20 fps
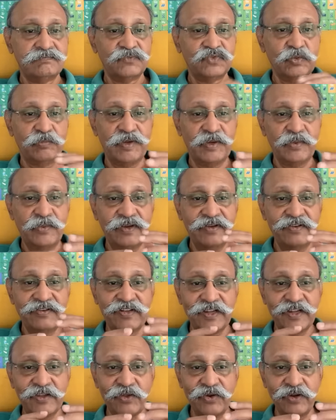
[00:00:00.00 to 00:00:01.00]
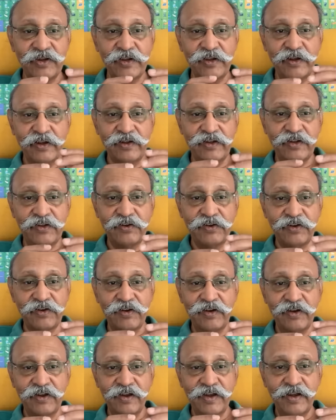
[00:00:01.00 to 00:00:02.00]
So between security and
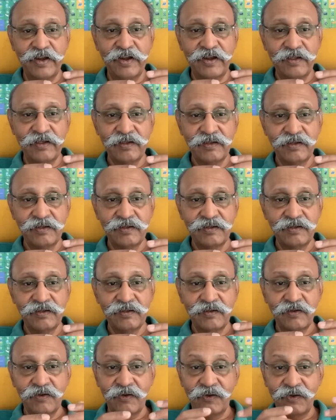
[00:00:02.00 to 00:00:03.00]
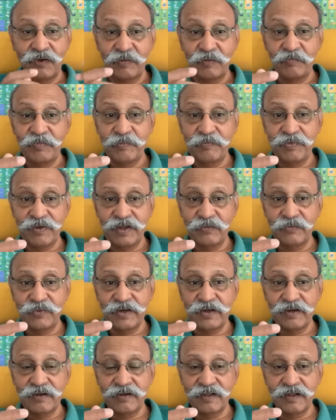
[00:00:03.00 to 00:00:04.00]
trade, all people are
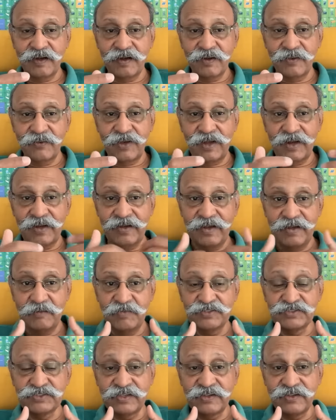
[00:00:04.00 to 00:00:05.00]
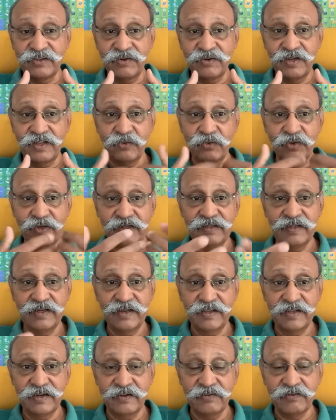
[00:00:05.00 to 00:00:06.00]
very clear now. I need my security. Only then
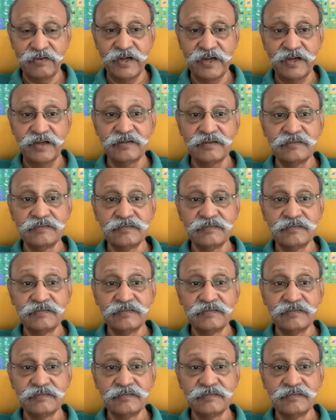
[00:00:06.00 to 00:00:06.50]
I can trade.